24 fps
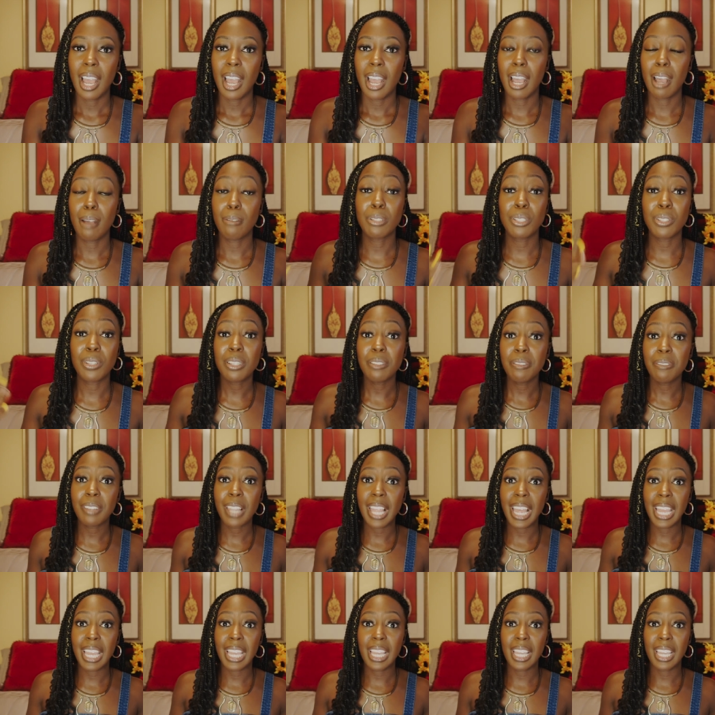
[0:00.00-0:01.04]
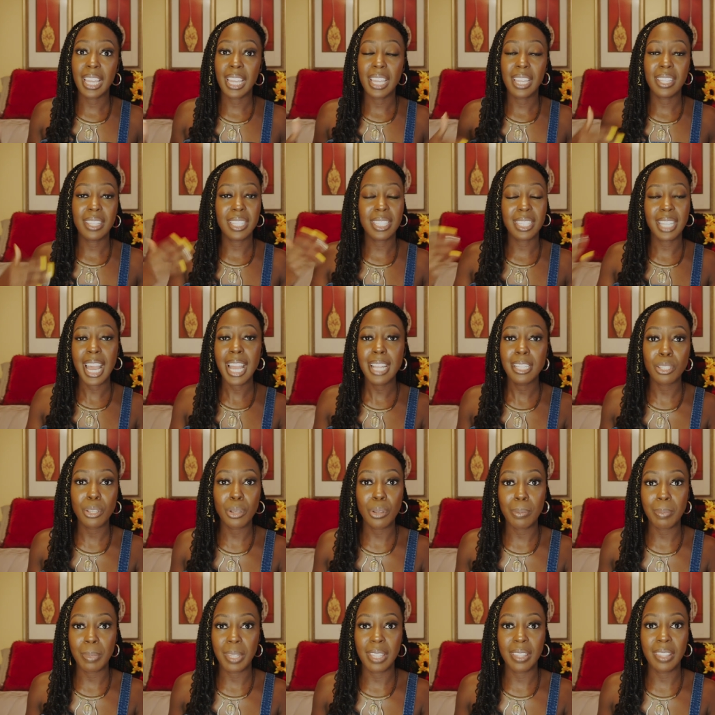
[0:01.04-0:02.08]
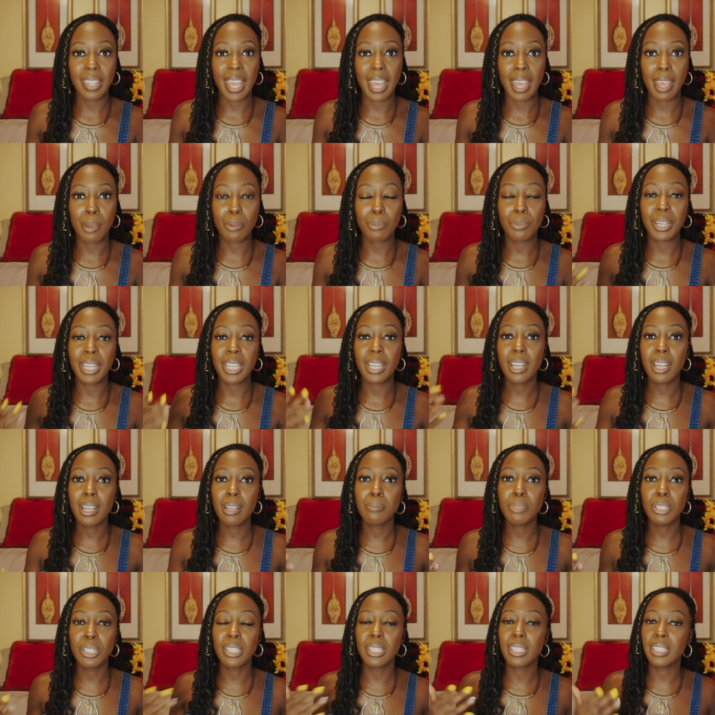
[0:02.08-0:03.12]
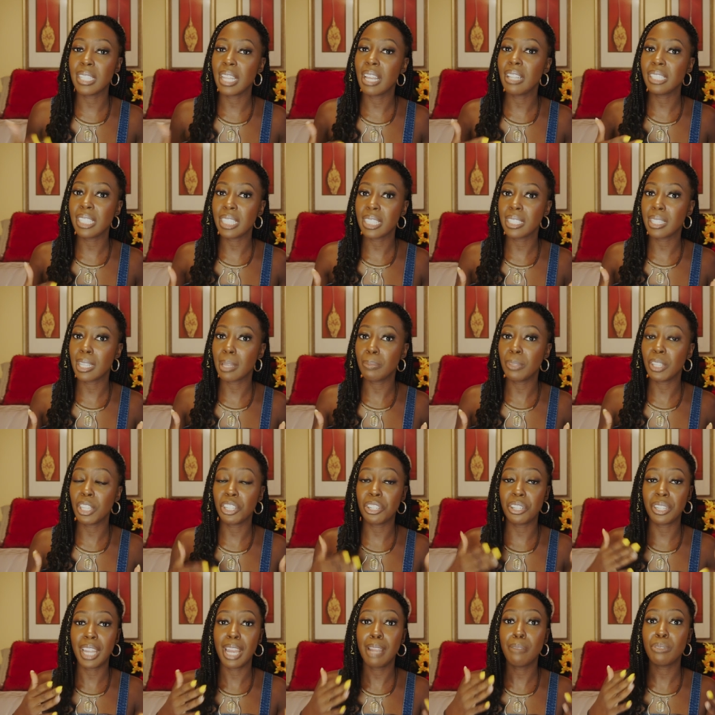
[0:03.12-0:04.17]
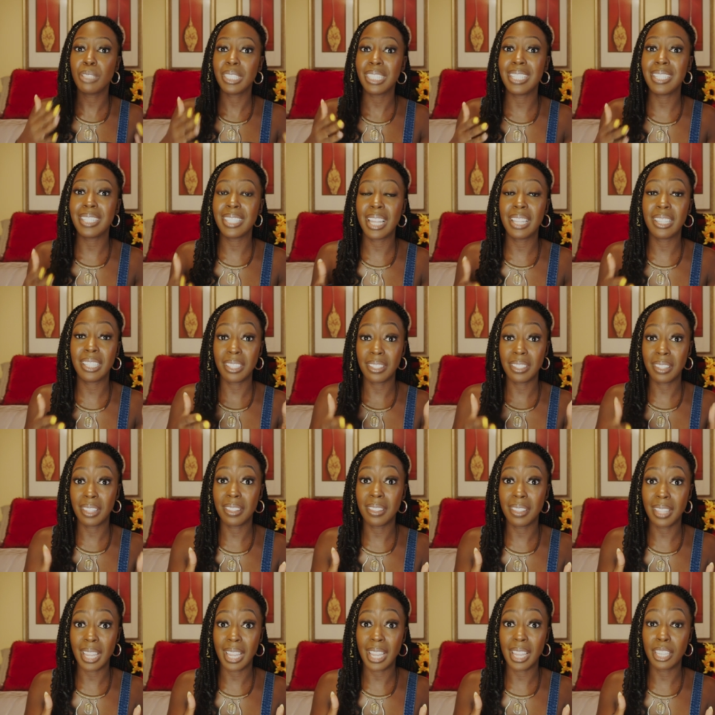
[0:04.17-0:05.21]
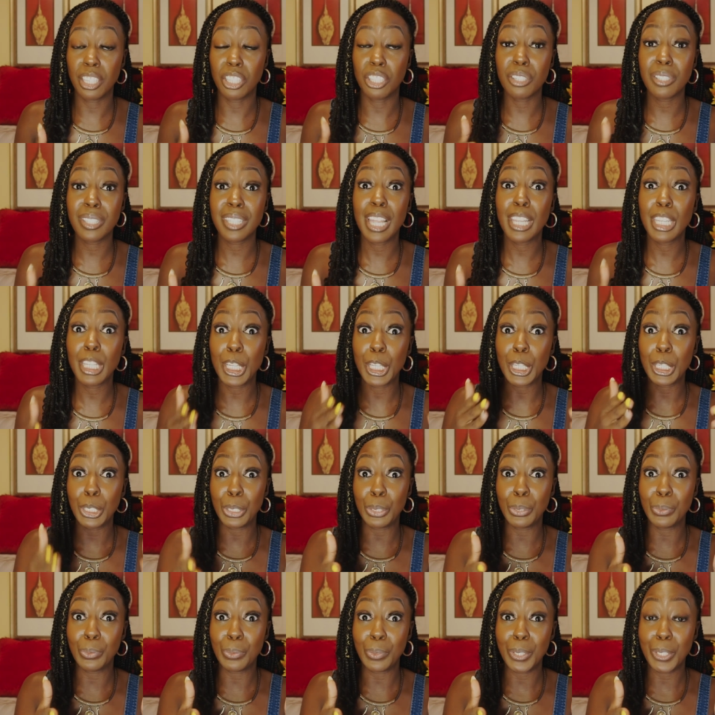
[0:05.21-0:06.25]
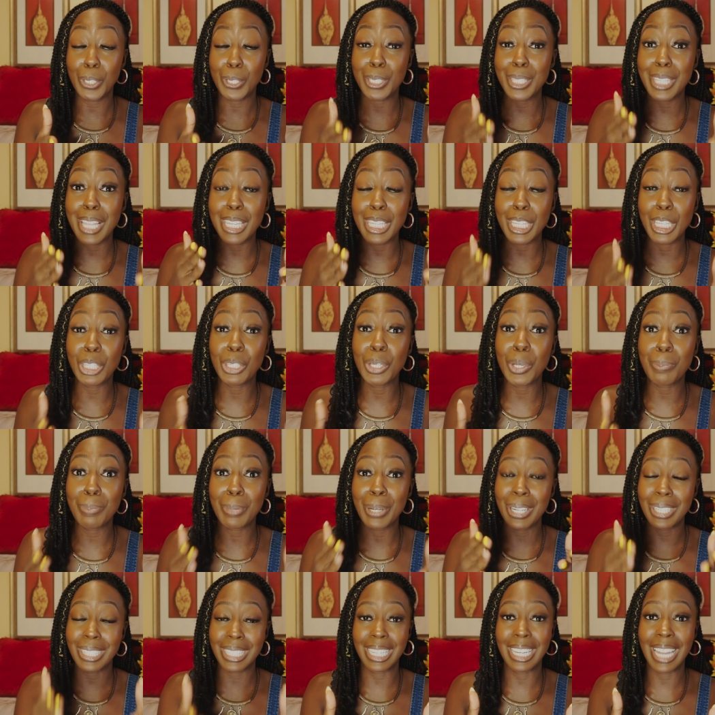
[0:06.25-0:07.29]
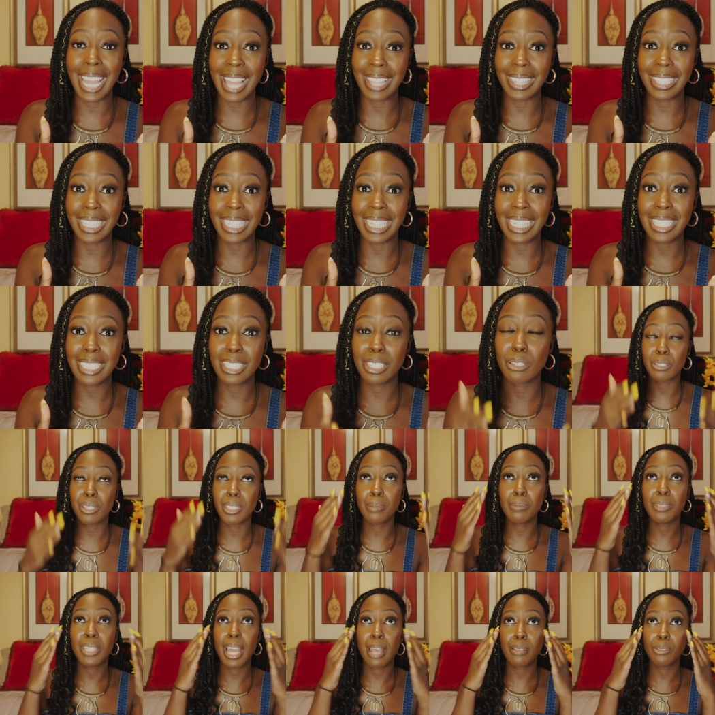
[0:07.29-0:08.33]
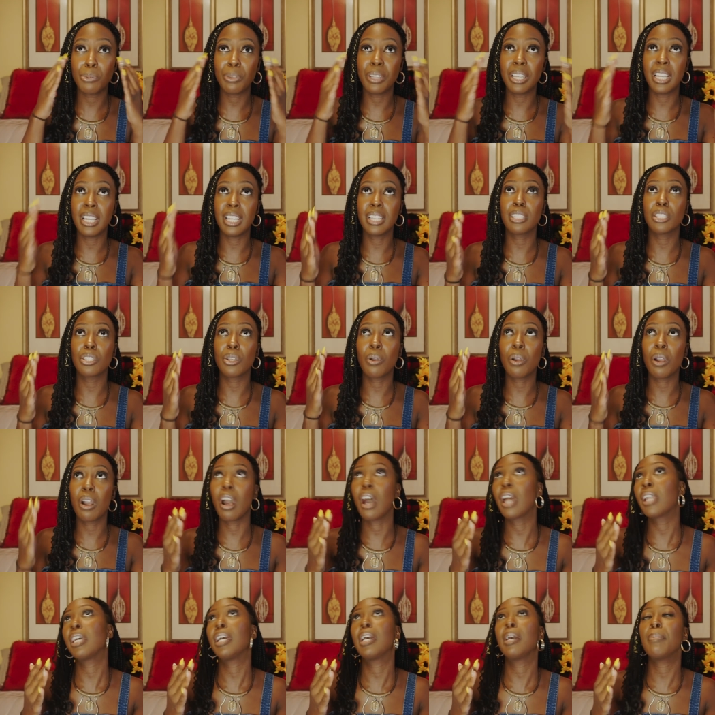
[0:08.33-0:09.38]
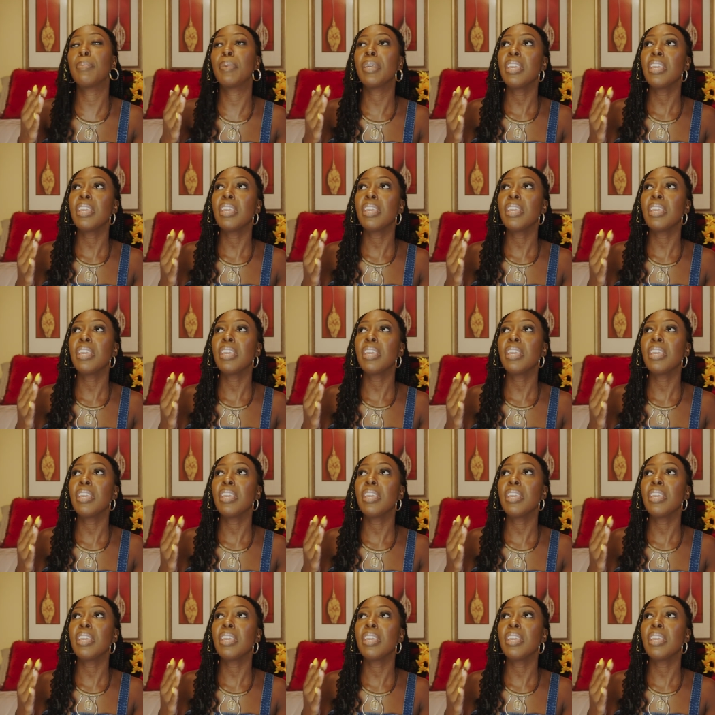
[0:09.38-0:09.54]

I was on a flight and this guy told me that when it comes to selling something, you're not really selling the thing. You're selling you. You're selling your personality. So sometimes we get so caught up